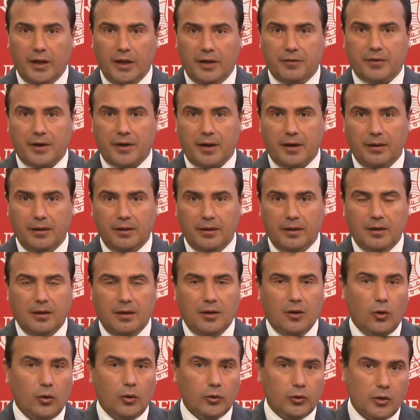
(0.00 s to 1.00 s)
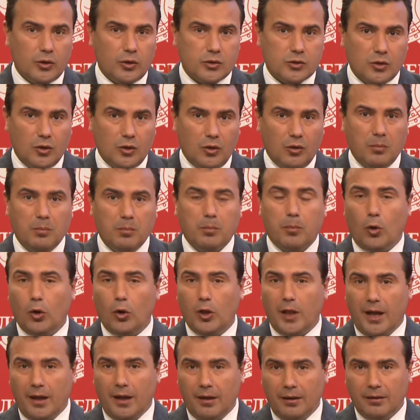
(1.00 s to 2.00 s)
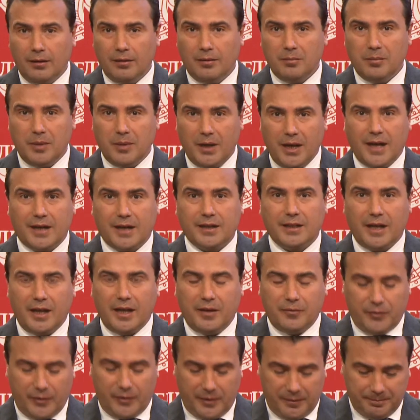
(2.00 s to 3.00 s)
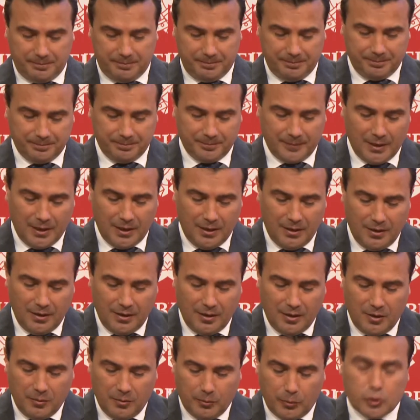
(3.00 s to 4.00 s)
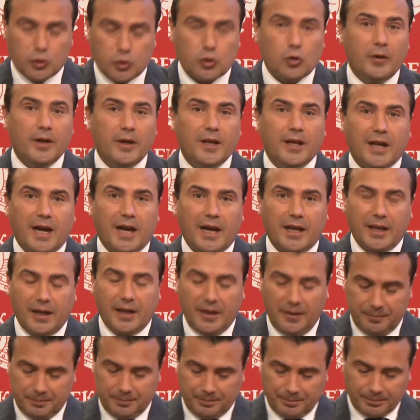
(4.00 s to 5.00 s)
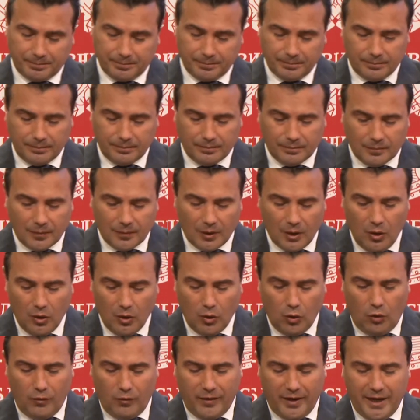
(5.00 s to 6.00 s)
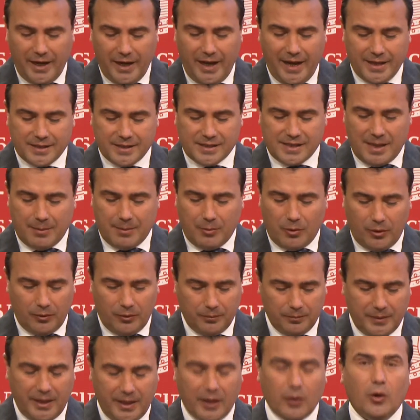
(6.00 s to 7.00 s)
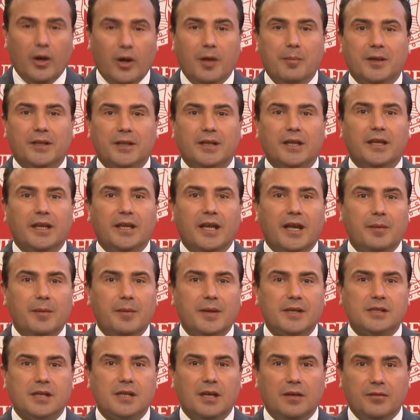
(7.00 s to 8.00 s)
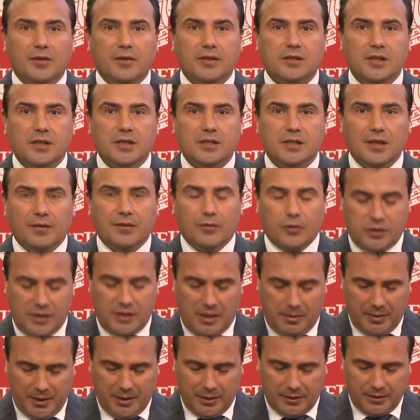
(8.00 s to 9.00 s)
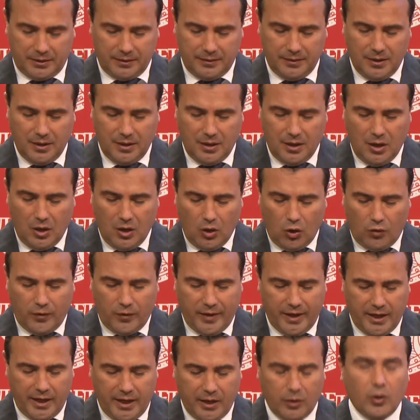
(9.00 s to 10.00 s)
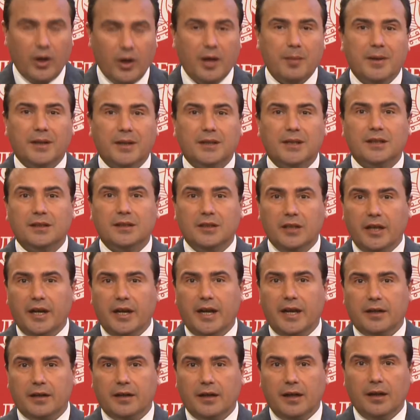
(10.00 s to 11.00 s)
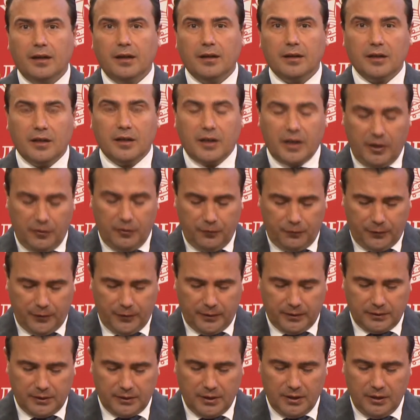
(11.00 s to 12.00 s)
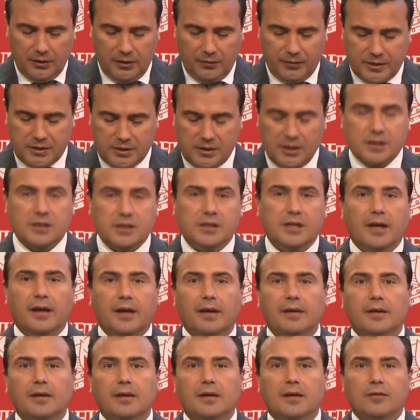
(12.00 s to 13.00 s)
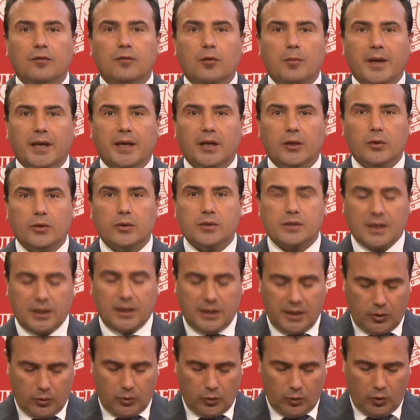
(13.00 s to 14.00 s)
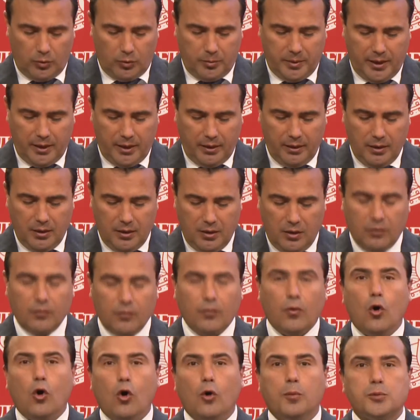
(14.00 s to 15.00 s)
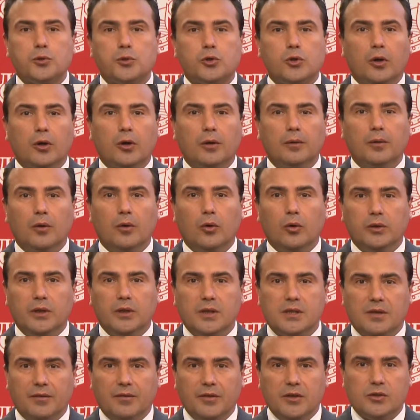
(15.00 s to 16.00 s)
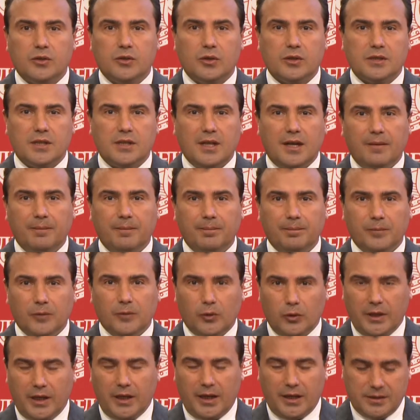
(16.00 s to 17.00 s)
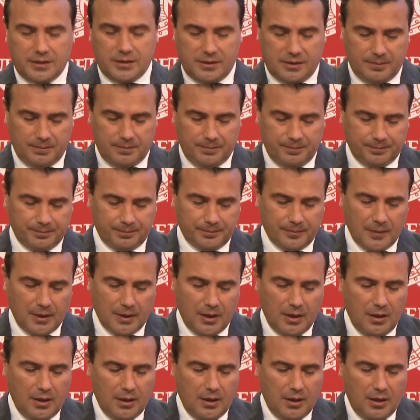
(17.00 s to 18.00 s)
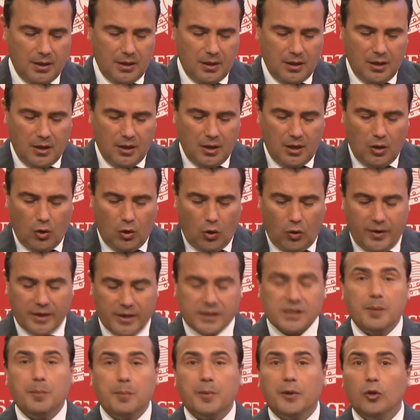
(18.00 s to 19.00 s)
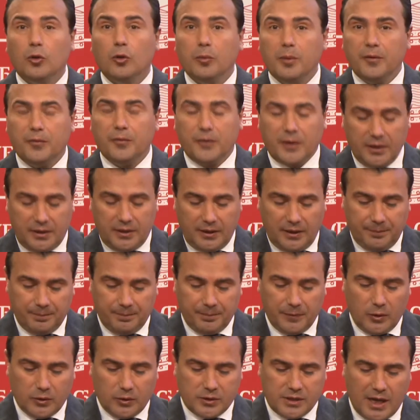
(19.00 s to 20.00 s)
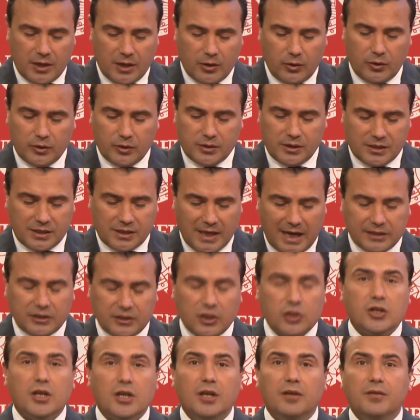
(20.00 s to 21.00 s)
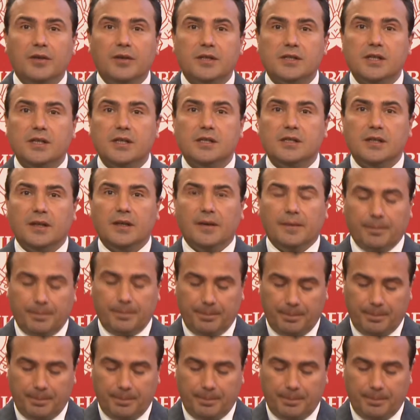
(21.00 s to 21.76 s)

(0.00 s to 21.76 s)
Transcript: 500 million euros, or I should say €500 million. Distinguished citizens, this is not only the biggest German investment in the country, but it is the biggest direct greenfield investment in our country from the independence until today. These are the benefits